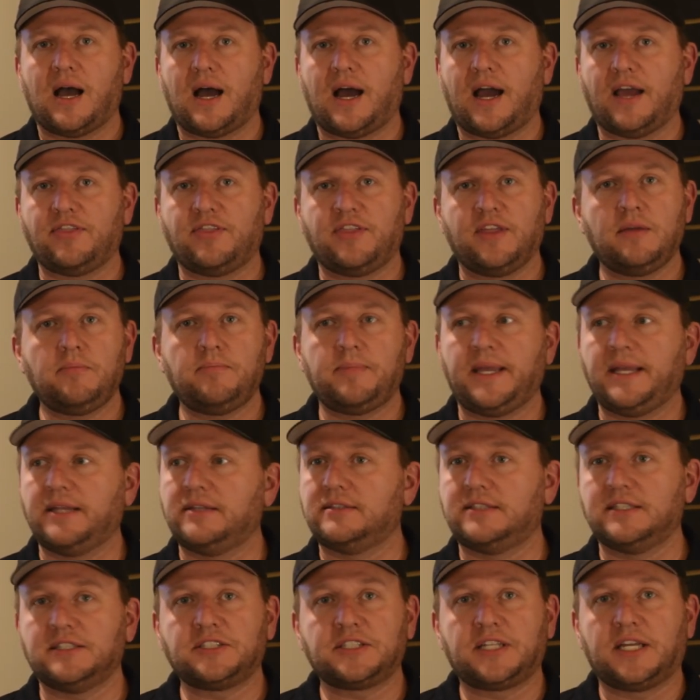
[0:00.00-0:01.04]
I think
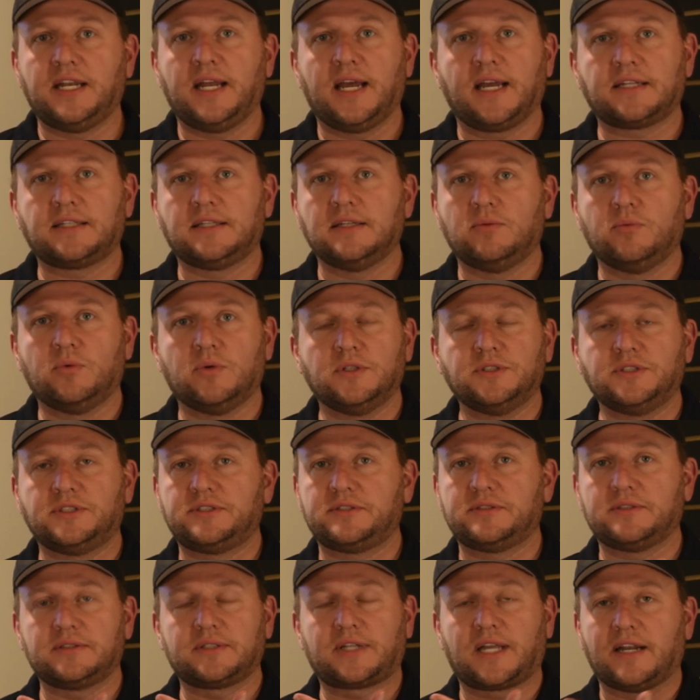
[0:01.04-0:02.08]
being disconnected
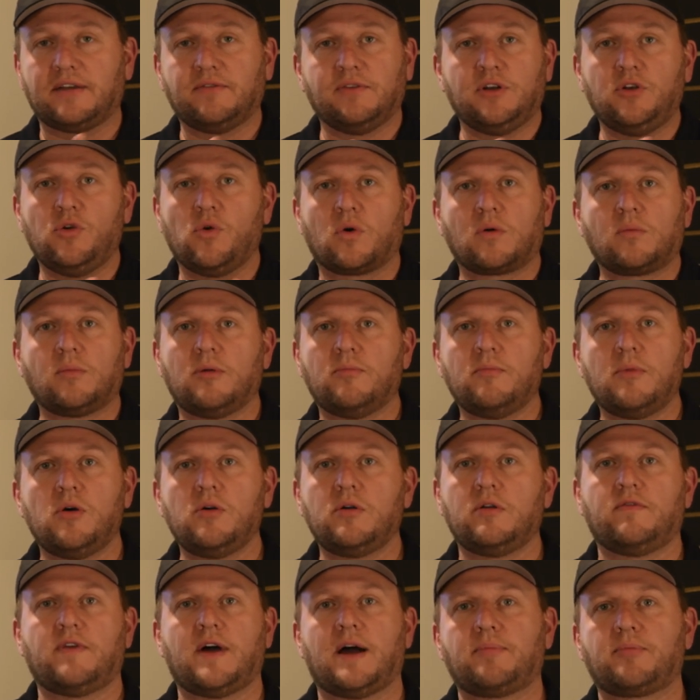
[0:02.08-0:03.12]
was kind of a normal
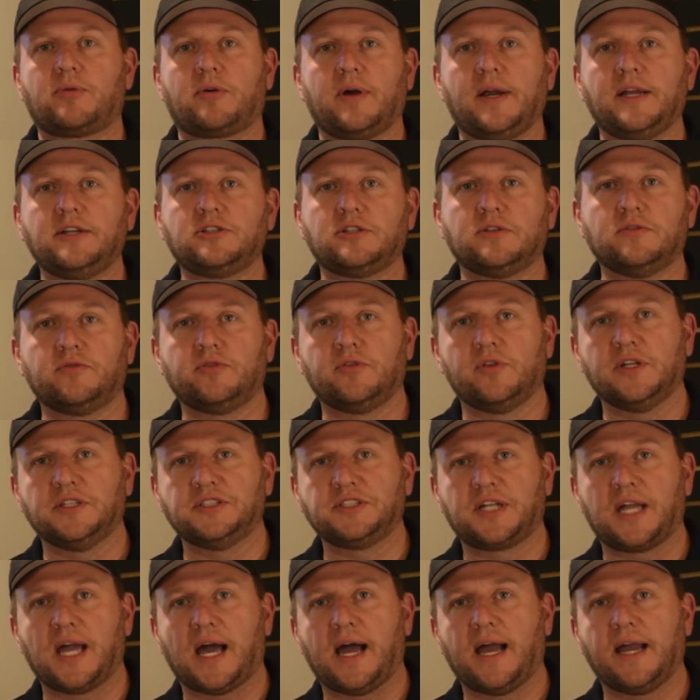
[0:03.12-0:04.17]
mode of operation for
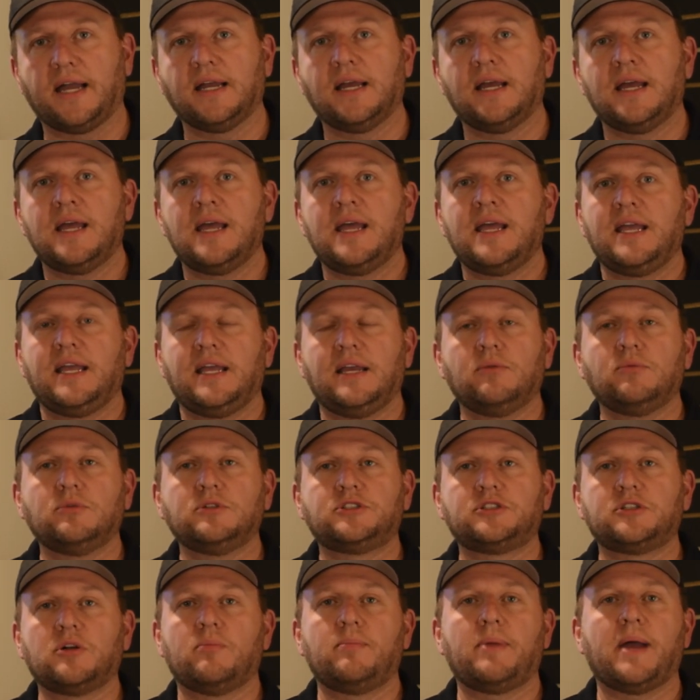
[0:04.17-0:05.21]
this guy. It
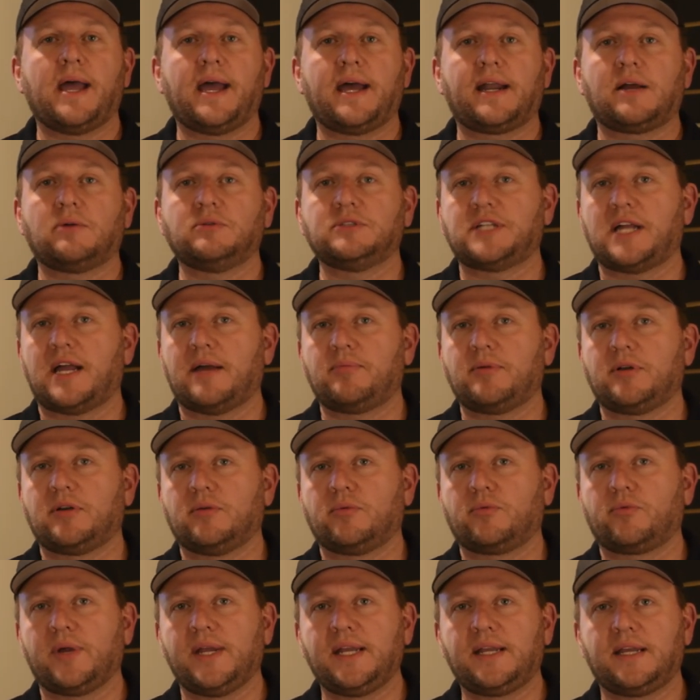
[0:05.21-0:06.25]
was so bad I was having to
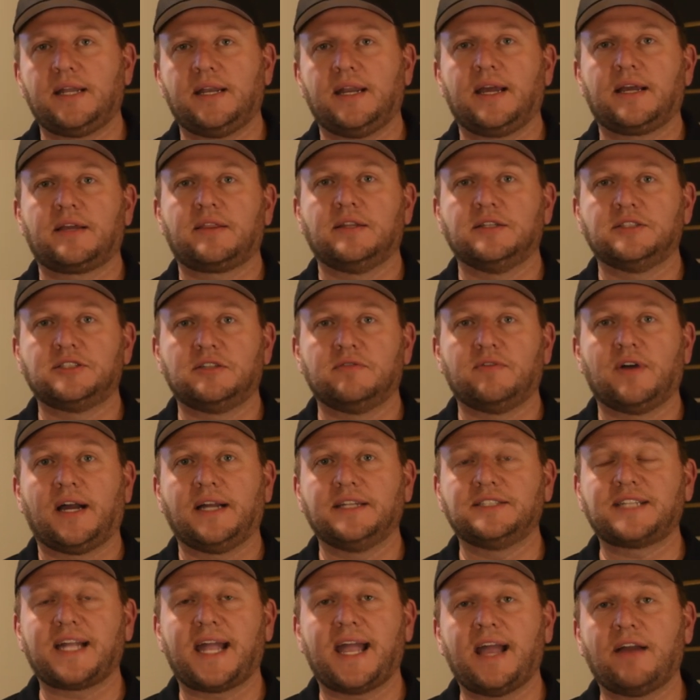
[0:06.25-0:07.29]
reconnect this
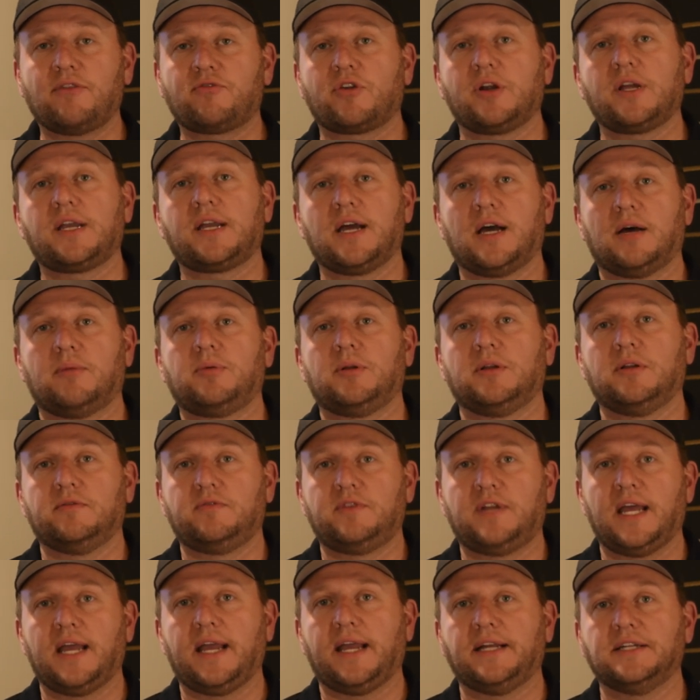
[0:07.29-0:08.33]
device every couple
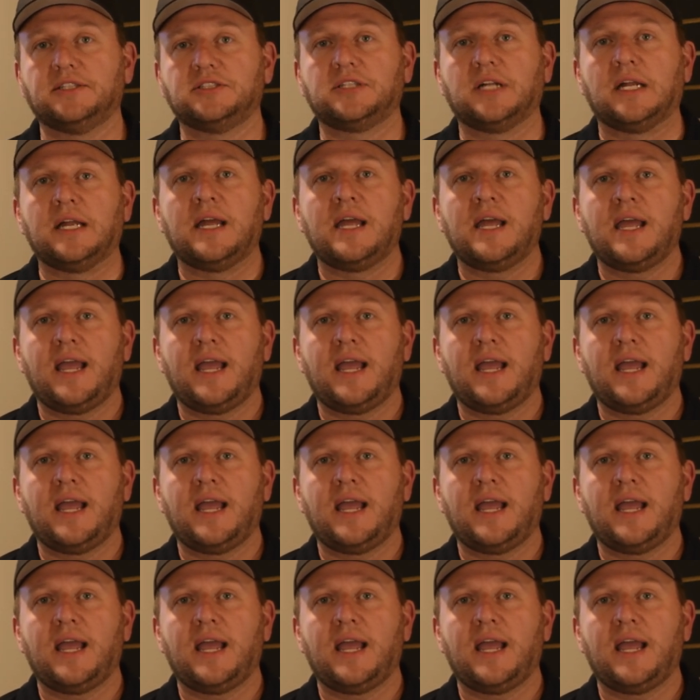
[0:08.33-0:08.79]
of days.